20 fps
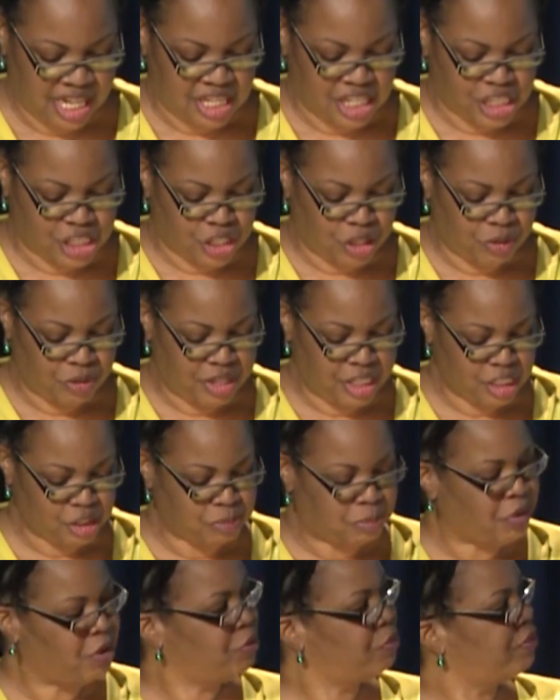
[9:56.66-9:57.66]
So this
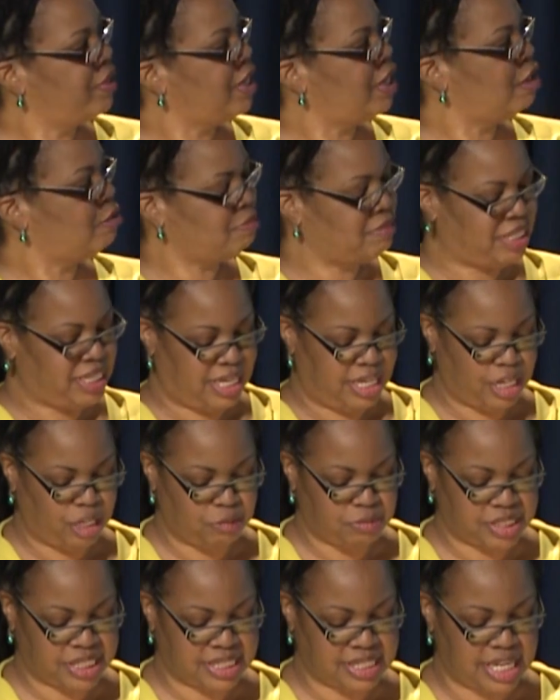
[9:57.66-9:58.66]
program
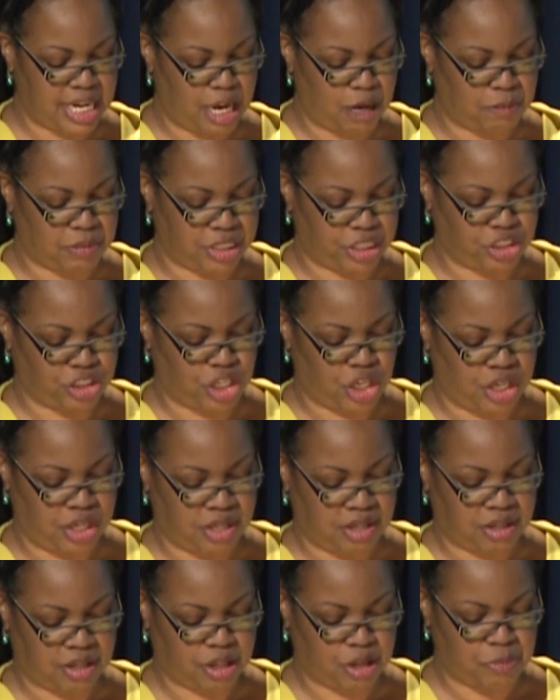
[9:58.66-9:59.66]
helps establish
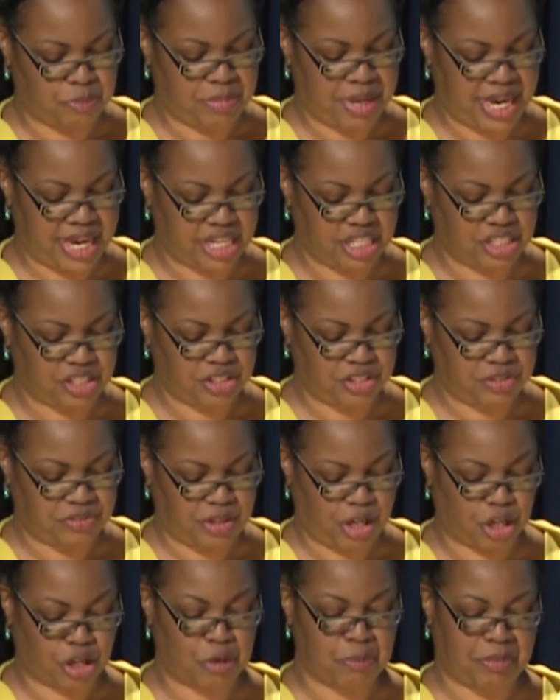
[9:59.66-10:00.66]
competitive,
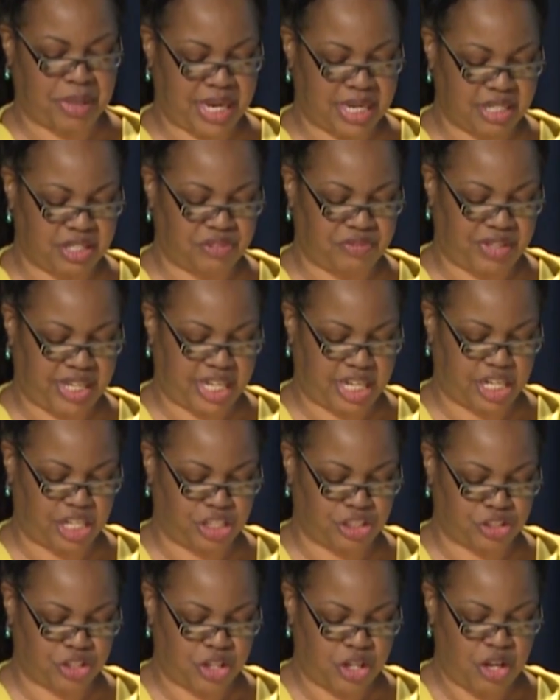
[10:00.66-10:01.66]
a competitive
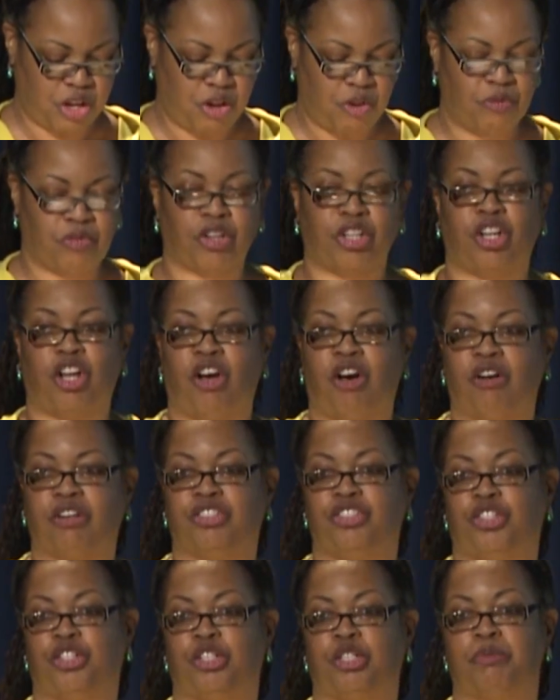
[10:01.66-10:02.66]
edge for
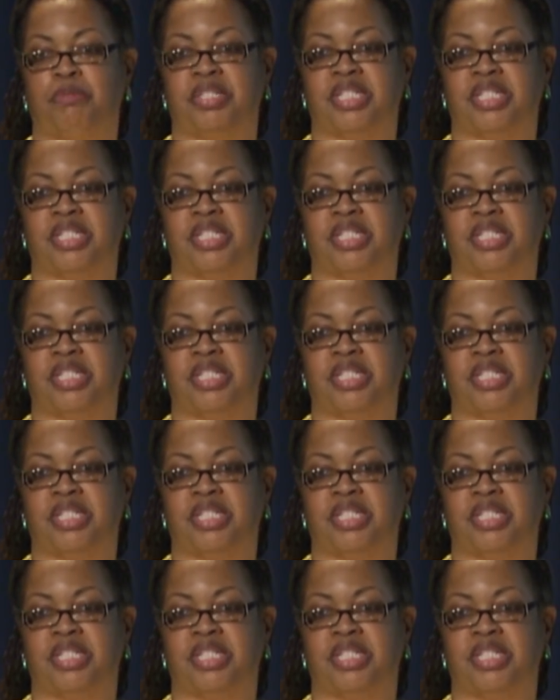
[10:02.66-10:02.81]
long-term